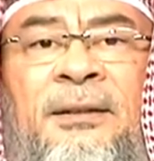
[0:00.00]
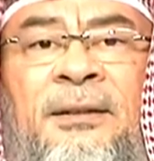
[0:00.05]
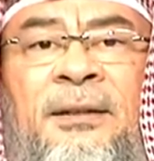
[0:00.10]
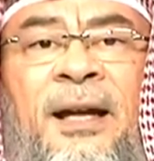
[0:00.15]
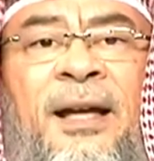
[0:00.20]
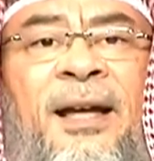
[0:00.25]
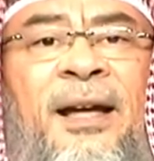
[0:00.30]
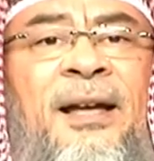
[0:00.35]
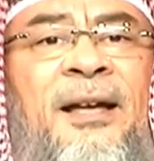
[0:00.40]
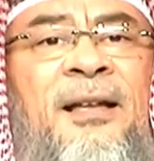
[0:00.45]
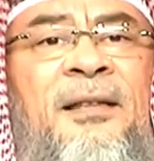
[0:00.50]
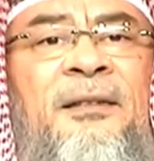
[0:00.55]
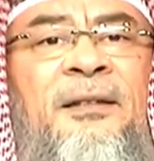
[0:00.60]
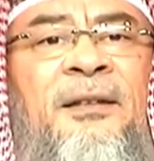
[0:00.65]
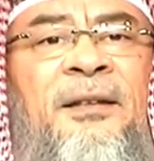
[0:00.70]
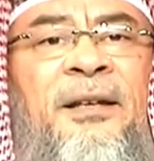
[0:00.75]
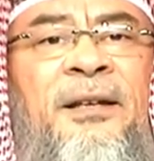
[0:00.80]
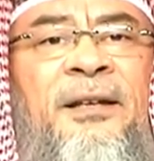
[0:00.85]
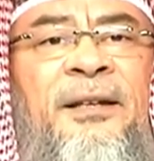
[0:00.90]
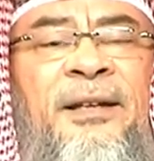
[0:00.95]
and
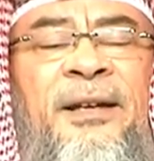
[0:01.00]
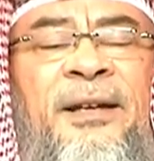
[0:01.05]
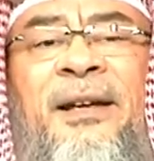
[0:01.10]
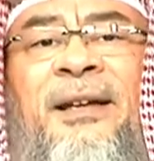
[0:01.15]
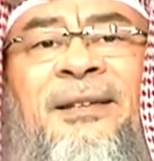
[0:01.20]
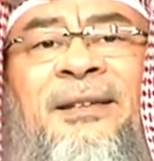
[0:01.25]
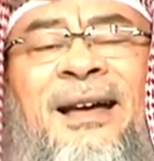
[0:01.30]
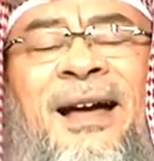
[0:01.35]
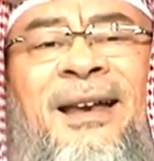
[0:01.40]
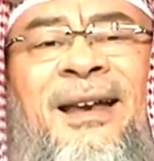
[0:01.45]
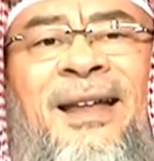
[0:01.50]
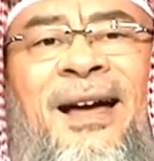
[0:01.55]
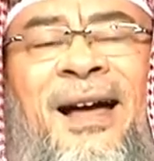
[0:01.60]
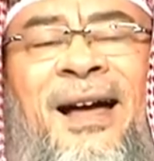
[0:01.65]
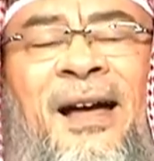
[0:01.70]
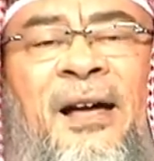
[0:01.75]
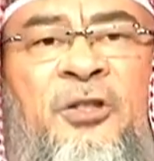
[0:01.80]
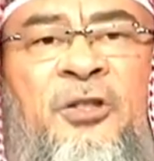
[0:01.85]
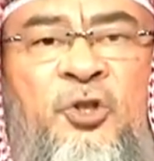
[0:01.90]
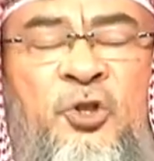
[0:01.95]
in Eid
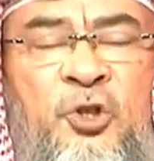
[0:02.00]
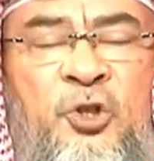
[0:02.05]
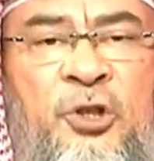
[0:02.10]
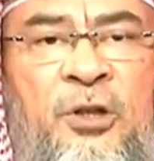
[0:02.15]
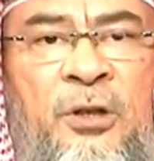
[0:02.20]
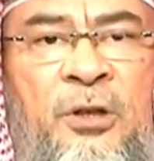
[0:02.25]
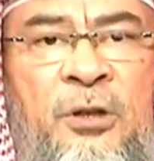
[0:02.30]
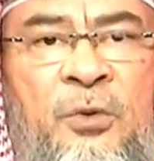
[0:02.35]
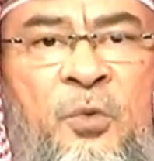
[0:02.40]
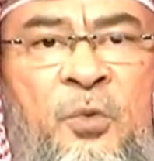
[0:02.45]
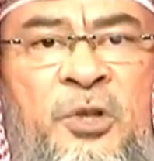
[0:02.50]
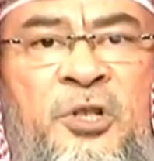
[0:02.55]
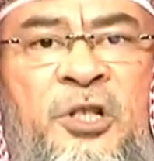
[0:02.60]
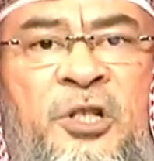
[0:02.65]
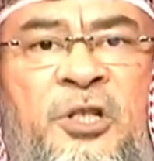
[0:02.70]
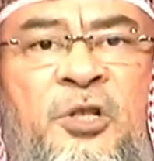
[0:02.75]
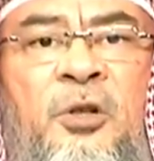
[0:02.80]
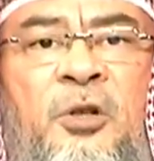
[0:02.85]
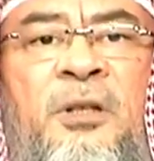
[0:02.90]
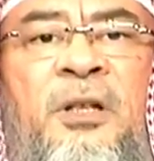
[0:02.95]
al-Hajj, which
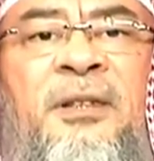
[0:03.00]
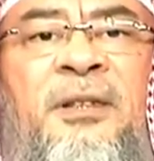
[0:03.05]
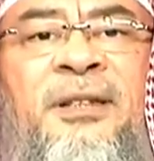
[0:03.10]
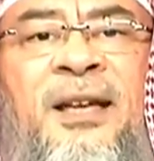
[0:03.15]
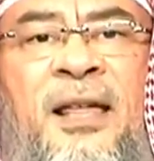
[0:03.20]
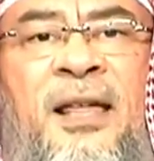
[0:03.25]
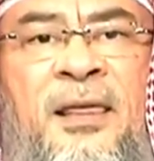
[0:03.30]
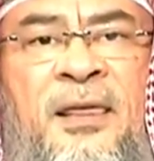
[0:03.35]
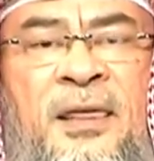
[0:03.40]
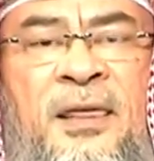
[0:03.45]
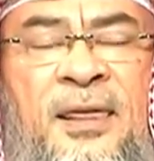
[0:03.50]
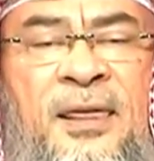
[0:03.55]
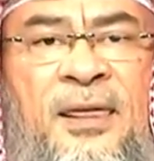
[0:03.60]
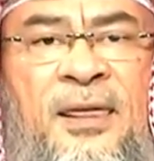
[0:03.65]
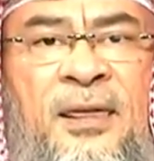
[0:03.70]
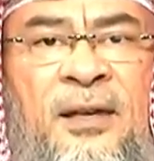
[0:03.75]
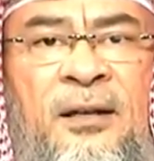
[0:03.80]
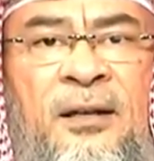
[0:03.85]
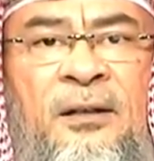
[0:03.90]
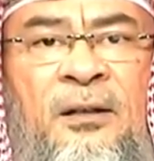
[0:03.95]
is on the
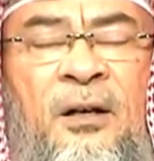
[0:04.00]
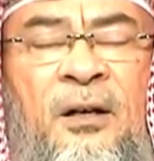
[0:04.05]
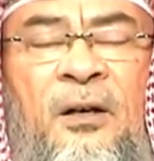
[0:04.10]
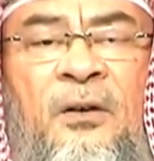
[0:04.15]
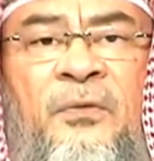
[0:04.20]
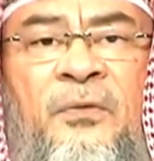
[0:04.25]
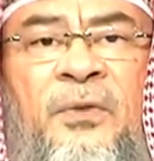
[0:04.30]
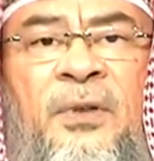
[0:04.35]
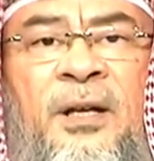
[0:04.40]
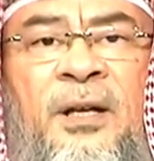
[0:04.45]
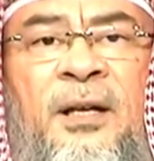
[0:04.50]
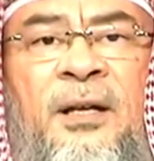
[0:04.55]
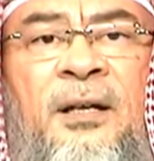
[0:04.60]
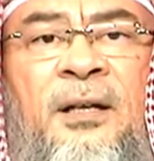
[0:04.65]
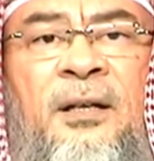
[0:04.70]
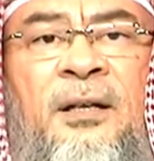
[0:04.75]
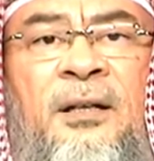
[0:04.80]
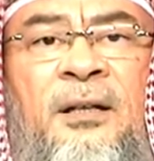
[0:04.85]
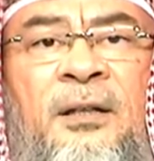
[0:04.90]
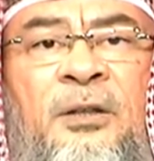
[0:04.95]
10th of the
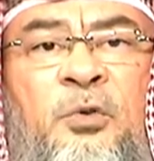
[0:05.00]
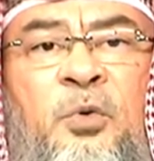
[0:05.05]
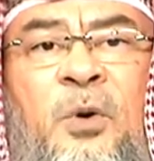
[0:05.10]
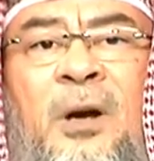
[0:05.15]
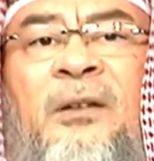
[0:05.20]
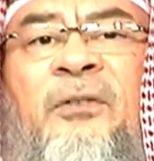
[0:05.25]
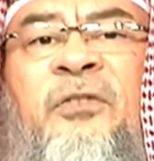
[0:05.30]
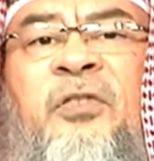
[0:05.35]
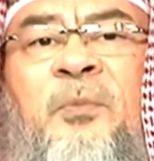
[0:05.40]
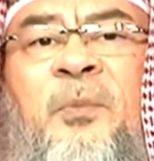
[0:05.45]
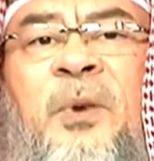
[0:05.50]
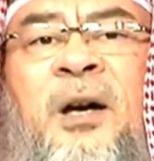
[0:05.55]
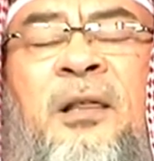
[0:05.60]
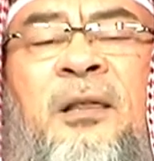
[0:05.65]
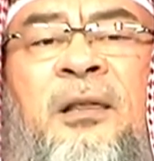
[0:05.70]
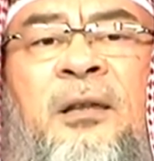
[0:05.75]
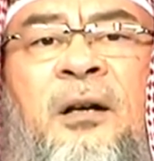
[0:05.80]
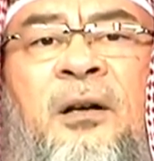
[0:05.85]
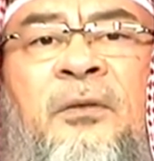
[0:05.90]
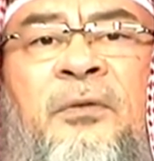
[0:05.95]
12th
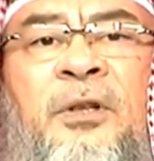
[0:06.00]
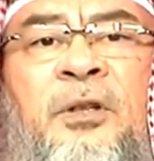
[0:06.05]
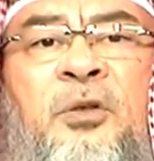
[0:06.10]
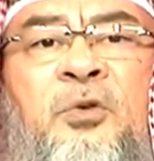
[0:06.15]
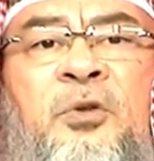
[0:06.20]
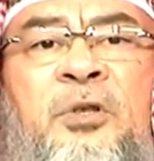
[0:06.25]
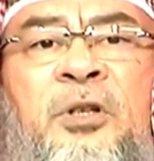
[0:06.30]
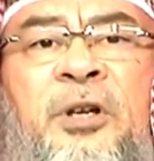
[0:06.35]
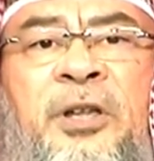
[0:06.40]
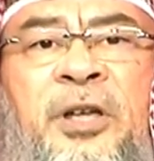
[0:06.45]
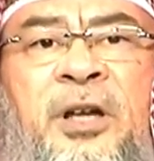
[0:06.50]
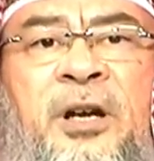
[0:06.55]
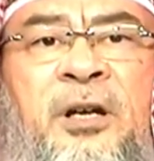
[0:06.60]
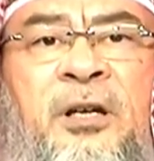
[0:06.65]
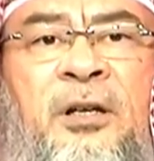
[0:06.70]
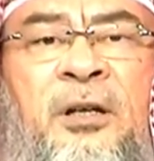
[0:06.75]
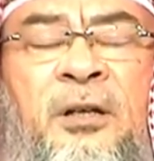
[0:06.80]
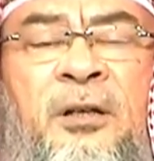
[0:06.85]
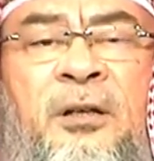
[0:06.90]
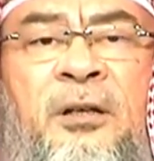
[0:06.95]
month of the lunar
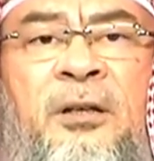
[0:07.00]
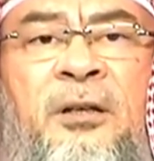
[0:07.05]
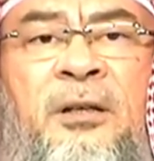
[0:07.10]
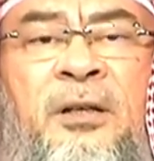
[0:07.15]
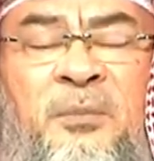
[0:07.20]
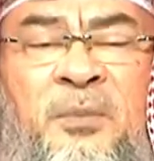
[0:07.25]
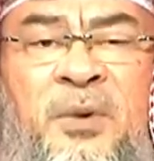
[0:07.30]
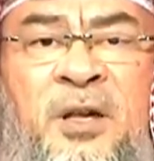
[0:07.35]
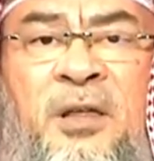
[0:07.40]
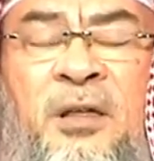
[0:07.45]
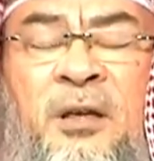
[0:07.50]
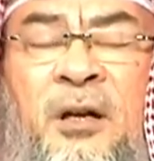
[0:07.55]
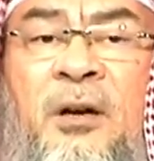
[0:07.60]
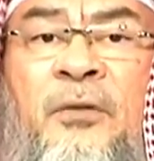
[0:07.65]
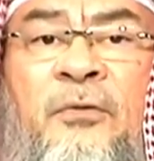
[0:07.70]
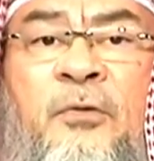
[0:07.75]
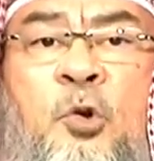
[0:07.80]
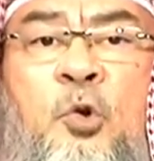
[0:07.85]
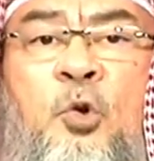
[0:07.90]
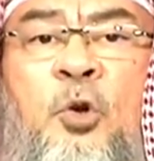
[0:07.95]
year, the month
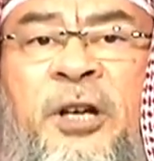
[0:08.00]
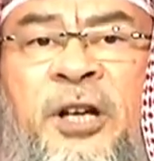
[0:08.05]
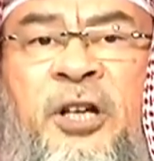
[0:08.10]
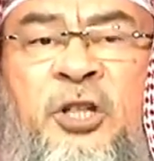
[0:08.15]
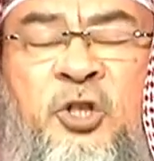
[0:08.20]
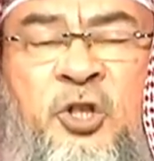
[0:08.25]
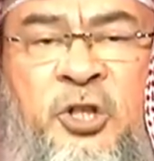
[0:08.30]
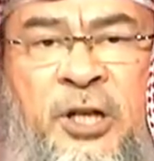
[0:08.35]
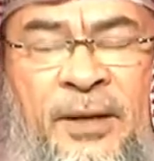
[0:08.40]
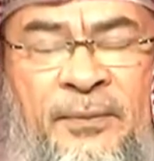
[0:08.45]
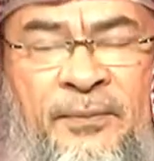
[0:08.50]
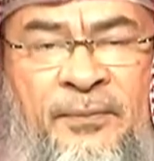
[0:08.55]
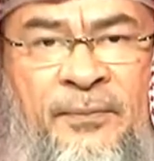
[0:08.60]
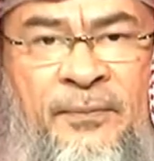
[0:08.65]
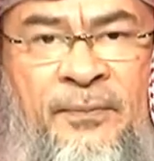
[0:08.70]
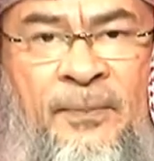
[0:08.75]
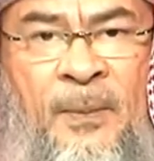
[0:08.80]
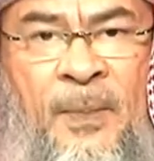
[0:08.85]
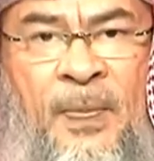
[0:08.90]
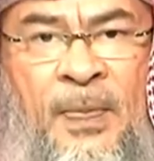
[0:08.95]
of Dhul Hijjah.
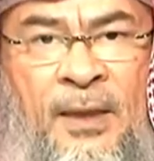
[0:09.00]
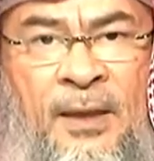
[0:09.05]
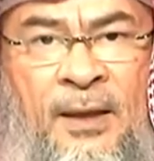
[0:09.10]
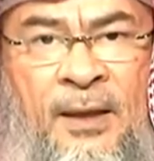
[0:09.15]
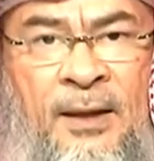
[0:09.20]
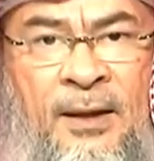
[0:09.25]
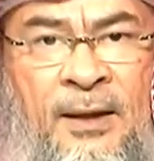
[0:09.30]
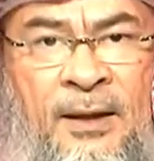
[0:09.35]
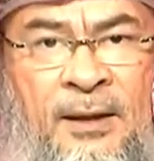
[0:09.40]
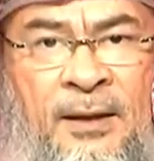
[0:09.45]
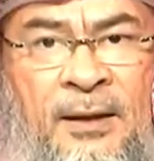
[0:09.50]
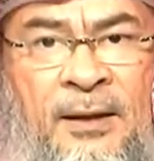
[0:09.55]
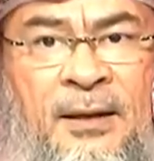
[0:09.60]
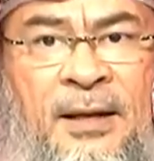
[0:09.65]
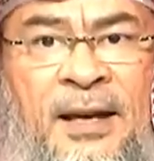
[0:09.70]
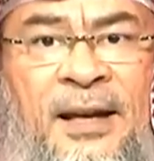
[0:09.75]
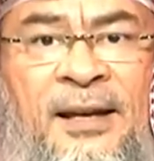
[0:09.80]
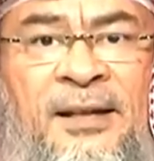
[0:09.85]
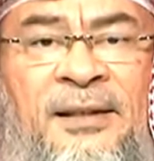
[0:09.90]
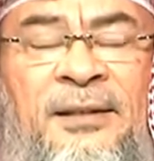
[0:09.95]

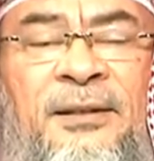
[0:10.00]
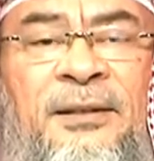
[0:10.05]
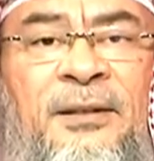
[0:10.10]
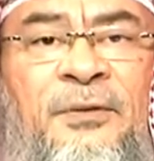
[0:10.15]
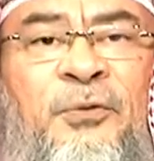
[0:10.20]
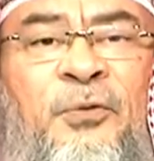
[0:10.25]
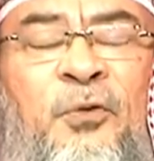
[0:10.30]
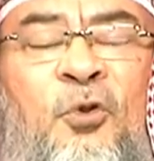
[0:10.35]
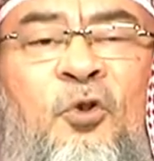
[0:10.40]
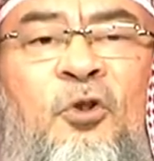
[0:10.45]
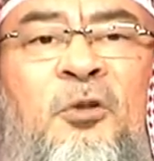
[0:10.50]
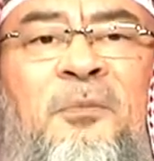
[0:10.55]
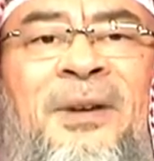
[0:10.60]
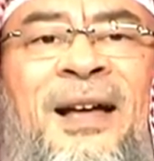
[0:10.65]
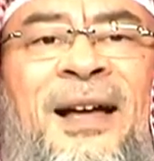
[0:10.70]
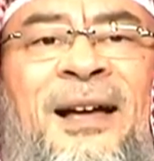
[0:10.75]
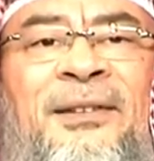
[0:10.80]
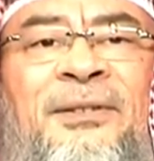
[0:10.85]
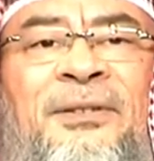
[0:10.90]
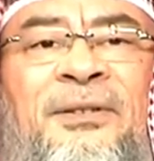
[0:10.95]
And the
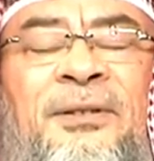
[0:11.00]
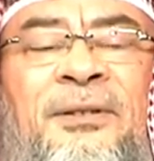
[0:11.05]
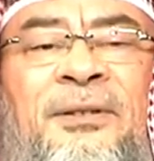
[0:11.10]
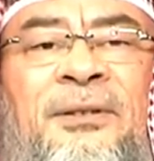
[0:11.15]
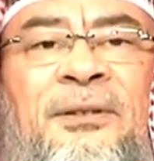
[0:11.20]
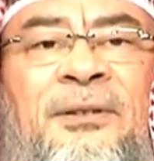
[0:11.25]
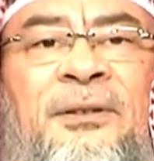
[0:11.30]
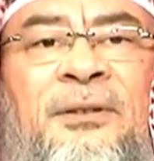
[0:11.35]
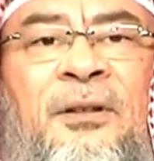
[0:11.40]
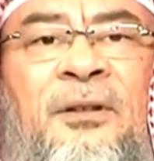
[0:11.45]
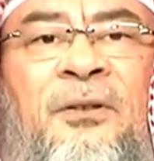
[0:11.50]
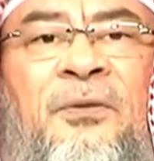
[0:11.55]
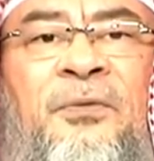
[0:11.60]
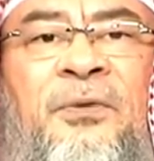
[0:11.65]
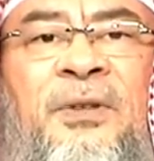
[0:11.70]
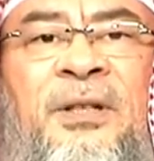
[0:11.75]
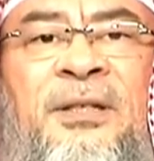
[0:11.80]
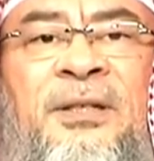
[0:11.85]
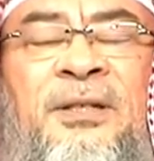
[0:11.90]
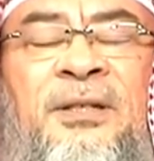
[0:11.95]
format
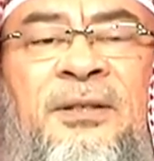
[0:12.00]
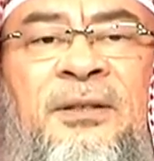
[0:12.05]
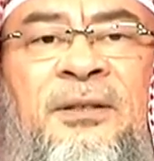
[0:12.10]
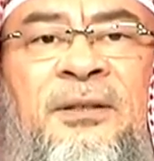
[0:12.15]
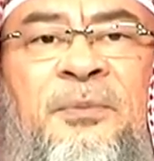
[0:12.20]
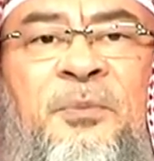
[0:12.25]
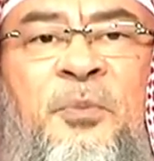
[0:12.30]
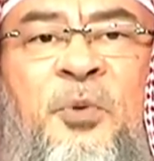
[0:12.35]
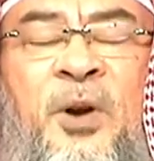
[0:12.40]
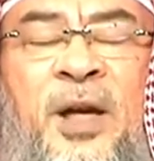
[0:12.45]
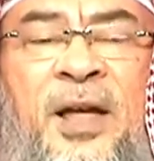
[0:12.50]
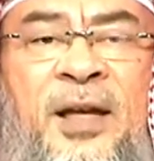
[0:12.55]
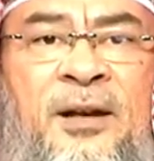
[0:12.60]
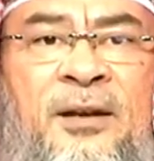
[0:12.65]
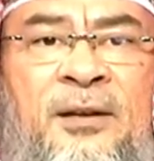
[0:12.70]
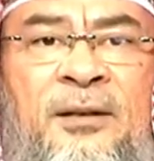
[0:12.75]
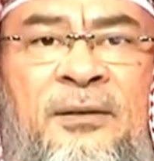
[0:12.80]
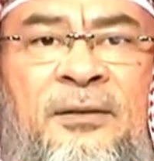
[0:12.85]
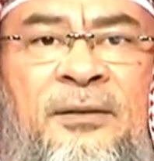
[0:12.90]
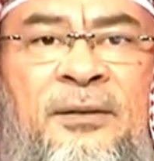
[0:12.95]
of this
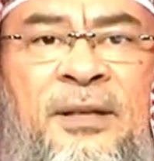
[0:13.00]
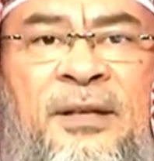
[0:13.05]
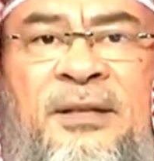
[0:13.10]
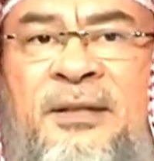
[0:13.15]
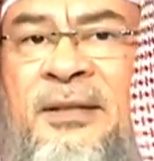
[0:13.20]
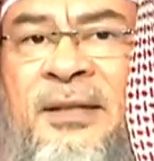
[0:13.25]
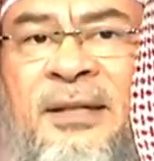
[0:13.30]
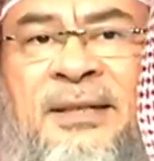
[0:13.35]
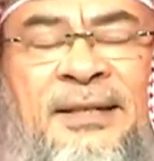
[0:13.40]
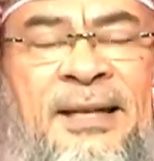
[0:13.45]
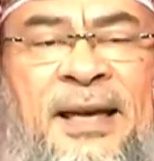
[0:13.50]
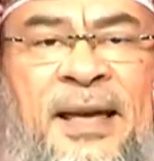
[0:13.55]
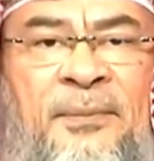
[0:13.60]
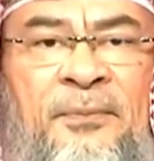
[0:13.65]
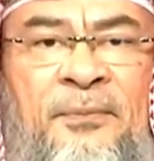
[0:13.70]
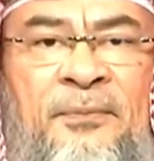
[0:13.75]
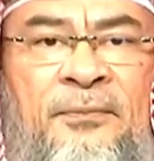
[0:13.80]
prayer is the same.